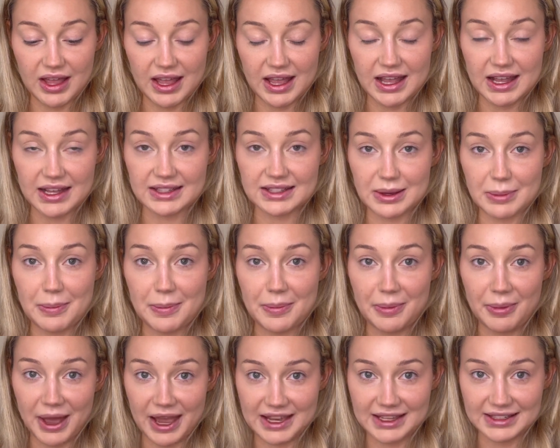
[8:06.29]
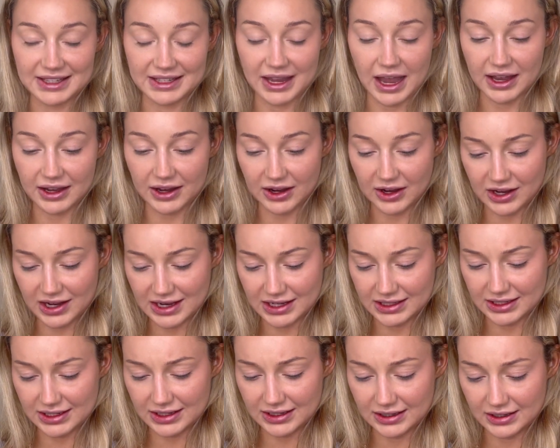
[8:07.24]
It's amazing. I
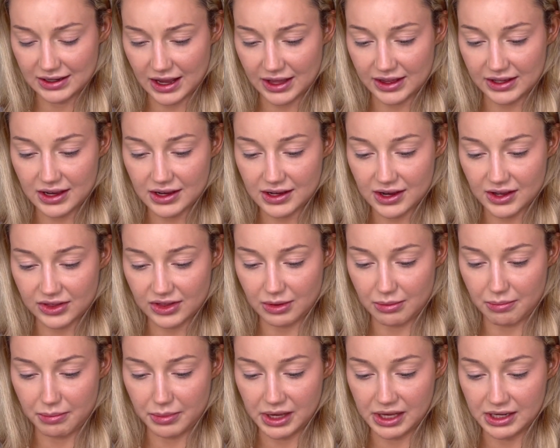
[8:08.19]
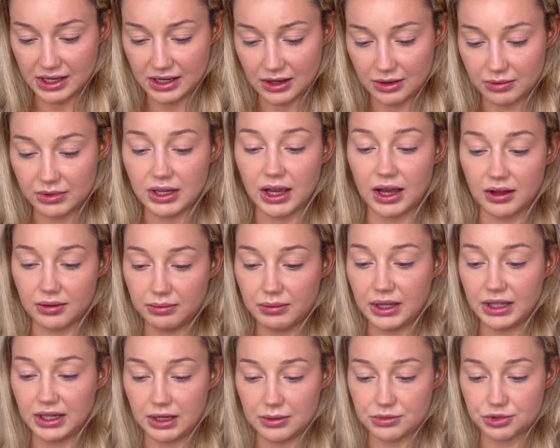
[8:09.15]
think I got the
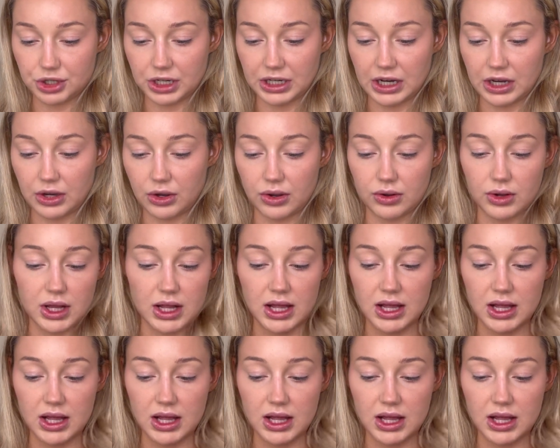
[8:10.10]
medium trio.